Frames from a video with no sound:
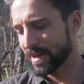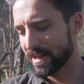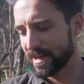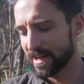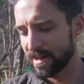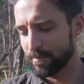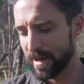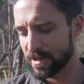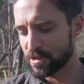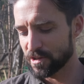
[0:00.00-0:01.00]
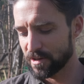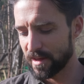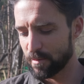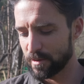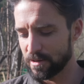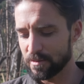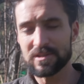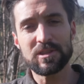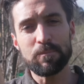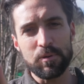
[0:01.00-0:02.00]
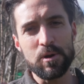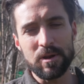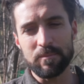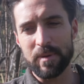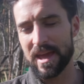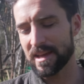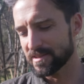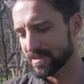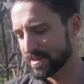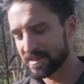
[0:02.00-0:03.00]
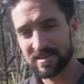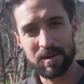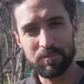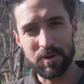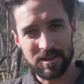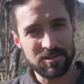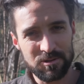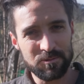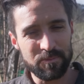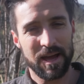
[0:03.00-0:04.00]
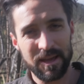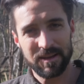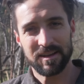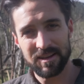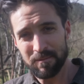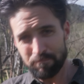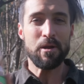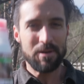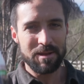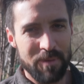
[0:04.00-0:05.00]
gonna make sure that we use the pruning paste. This is not brought to you by pruning